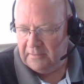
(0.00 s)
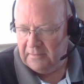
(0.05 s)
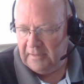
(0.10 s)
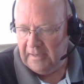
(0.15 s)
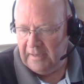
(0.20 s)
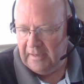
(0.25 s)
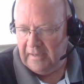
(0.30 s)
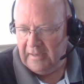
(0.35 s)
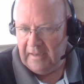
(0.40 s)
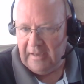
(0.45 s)

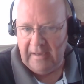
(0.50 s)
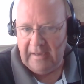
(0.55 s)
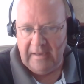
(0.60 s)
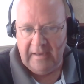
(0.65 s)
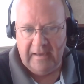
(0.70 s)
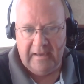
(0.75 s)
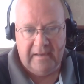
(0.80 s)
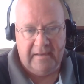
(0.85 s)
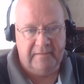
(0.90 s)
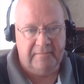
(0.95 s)
I,
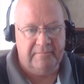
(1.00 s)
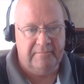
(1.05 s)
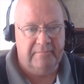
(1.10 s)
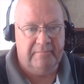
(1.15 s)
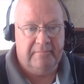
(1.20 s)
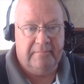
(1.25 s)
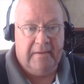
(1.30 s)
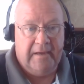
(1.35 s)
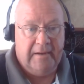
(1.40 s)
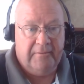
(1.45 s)
I,
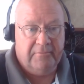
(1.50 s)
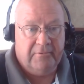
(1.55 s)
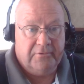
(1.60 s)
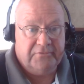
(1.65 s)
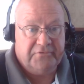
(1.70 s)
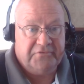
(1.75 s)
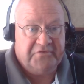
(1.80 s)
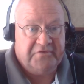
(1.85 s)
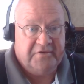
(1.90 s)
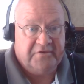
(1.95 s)
I
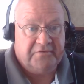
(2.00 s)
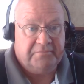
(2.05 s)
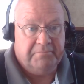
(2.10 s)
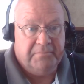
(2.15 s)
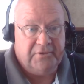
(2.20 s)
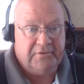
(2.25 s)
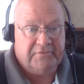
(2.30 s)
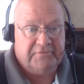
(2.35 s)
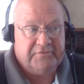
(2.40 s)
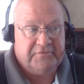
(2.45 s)
wrote six
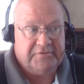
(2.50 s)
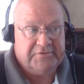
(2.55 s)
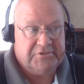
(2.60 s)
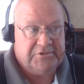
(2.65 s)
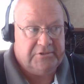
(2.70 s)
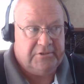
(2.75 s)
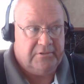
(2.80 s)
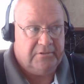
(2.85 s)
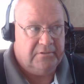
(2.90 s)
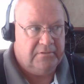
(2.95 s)
books this
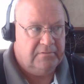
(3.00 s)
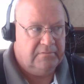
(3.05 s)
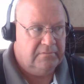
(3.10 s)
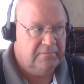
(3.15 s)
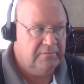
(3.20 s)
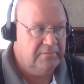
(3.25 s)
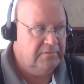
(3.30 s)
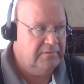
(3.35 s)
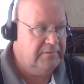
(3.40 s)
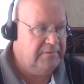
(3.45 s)
year.
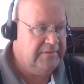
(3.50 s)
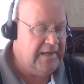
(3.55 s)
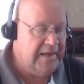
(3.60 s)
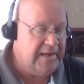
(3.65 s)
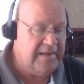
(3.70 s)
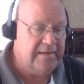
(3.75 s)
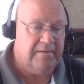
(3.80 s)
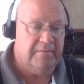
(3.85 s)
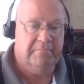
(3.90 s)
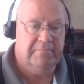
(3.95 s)

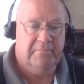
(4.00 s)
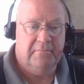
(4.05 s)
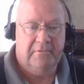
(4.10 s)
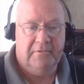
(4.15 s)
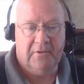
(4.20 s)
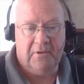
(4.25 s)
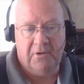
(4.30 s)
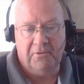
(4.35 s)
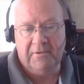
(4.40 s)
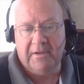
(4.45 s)
Damn.
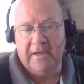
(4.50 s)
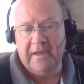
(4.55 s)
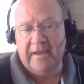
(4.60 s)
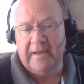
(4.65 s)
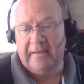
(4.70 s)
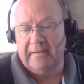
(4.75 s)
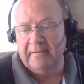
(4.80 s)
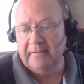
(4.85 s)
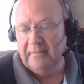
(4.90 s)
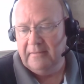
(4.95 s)

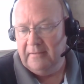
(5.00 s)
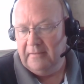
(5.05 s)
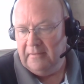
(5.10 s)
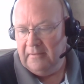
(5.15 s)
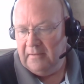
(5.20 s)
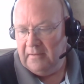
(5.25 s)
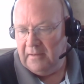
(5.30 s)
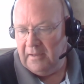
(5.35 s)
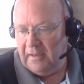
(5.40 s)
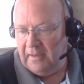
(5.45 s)
Okay,
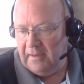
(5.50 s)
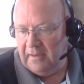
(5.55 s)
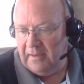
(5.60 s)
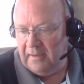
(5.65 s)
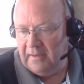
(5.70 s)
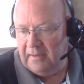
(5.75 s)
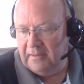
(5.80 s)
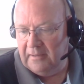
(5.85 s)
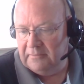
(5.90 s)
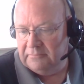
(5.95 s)

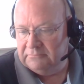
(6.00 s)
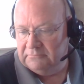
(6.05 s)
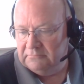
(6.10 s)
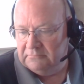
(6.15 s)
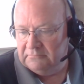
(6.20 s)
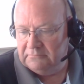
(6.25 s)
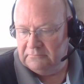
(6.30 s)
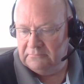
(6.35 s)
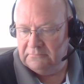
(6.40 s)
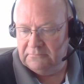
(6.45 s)
uh,
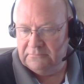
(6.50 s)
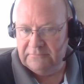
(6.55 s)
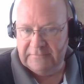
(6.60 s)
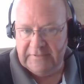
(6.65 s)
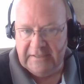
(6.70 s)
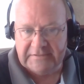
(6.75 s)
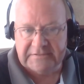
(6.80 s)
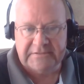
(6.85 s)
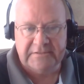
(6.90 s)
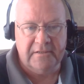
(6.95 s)

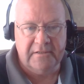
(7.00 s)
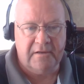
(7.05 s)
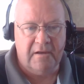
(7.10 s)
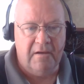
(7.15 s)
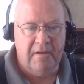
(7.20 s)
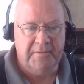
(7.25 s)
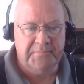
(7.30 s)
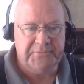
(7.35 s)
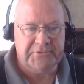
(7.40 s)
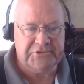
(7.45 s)
that's an
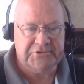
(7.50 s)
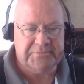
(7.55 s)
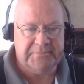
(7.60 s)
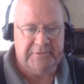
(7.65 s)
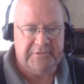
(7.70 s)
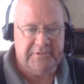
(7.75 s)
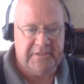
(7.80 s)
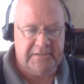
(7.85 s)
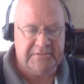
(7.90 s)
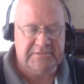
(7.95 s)

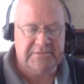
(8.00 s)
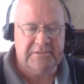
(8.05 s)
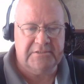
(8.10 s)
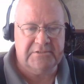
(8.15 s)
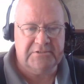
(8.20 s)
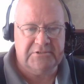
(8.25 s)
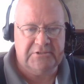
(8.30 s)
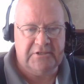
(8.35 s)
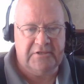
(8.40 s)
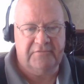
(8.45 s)
accomplishment. That's an
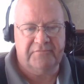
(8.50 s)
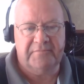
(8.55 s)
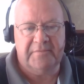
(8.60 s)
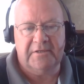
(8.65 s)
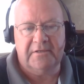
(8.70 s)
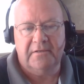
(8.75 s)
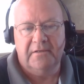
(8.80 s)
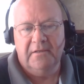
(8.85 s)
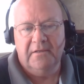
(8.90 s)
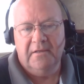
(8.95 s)

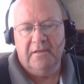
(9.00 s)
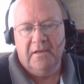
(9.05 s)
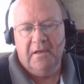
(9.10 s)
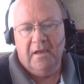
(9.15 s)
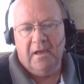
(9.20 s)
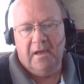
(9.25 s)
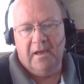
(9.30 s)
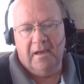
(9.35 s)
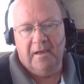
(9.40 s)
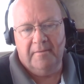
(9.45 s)
achievement
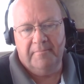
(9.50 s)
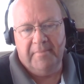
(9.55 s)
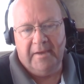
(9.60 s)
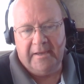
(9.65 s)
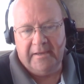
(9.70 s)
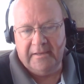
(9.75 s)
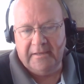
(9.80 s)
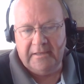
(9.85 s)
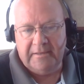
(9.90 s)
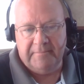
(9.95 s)
uh, by
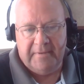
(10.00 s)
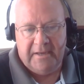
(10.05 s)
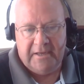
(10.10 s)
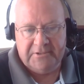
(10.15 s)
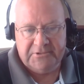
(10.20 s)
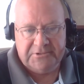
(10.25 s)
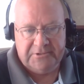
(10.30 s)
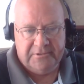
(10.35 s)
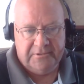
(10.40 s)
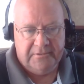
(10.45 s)
any
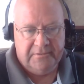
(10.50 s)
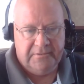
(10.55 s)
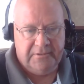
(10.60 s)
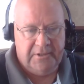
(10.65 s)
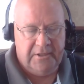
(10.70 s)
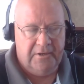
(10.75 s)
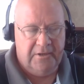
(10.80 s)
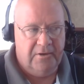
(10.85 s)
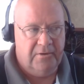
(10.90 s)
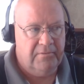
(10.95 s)
measure,
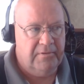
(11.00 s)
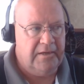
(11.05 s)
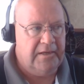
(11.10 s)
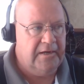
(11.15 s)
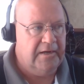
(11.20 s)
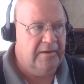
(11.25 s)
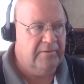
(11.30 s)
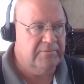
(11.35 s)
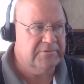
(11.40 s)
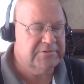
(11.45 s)
you know."
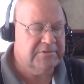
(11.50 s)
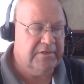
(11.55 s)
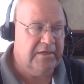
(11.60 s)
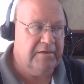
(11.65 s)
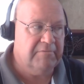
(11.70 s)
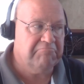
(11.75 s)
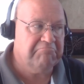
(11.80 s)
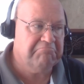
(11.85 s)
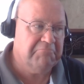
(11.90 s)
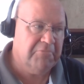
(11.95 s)
And I was
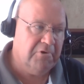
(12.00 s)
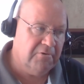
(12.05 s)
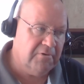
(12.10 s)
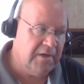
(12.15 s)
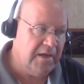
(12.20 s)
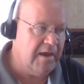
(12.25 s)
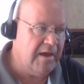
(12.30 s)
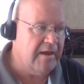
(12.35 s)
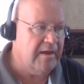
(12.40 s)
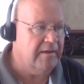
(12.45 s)
like,
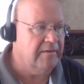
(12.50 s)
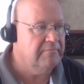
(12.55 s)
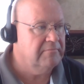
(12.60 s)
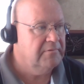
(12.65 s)
"Okay."